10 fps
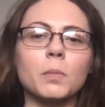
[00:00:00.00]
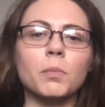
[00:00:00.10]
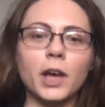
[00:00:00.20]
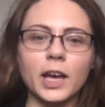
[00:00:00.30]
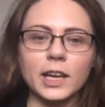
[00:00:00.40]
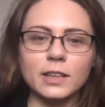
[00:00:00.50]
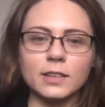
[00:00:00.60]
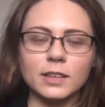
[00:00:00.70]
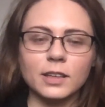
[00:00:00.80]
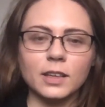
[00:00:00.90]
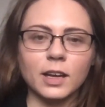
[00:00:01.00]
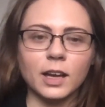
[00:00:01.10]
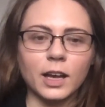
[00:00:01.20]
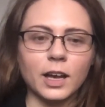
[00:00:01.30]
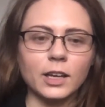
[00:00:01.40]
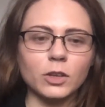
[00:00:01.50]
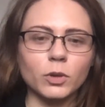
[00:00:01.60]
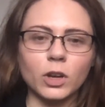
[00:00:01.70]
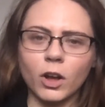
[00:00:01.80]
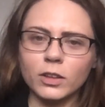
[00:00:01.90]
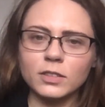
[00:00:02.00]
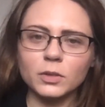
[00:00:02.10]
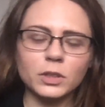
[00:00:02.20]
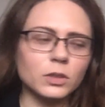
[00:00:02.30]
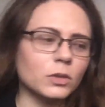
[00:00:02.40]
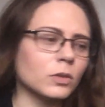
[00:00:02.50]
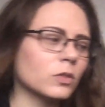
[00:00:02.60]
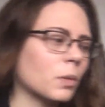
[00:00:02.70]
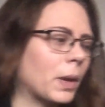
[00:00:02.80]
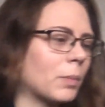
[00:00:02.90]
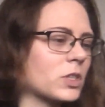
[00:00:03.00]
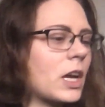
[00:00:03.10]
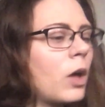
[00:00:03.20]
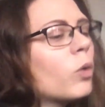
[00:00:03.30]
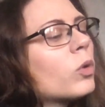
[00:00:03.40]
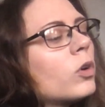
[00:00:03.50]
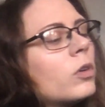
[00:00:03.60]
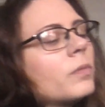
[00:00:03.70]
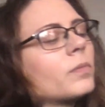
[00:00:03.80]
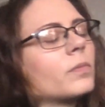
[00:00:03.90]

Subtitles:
But you can also use a paper towel roll